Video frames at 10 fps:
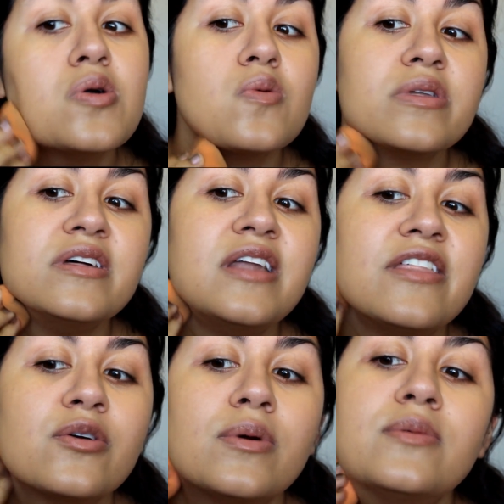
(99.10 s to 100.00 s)
with
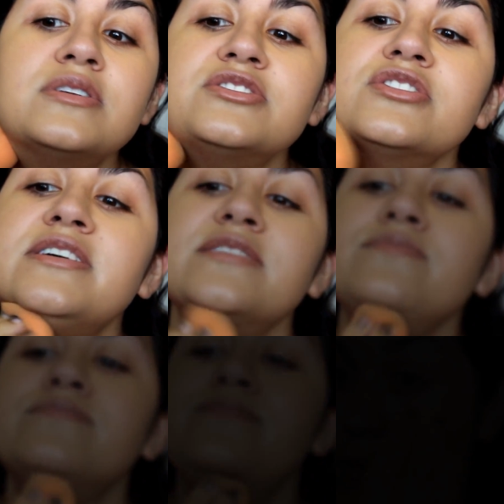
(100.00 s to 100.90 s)
another one once you're done.
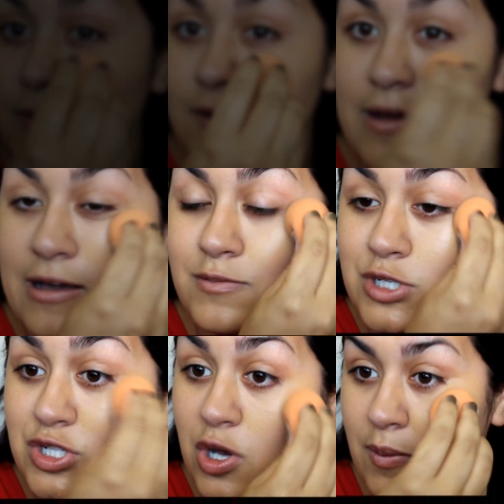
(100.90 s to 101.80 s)
So now I'm
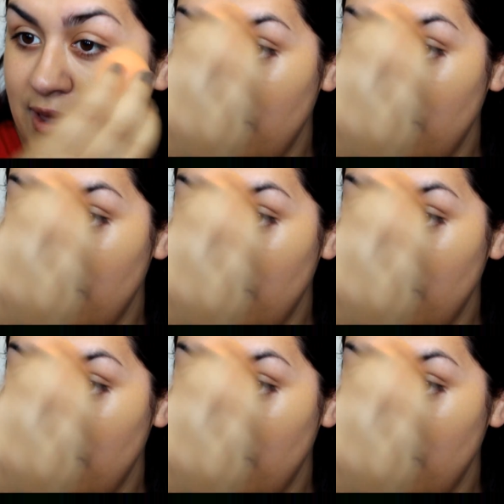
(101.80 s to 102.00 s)
just going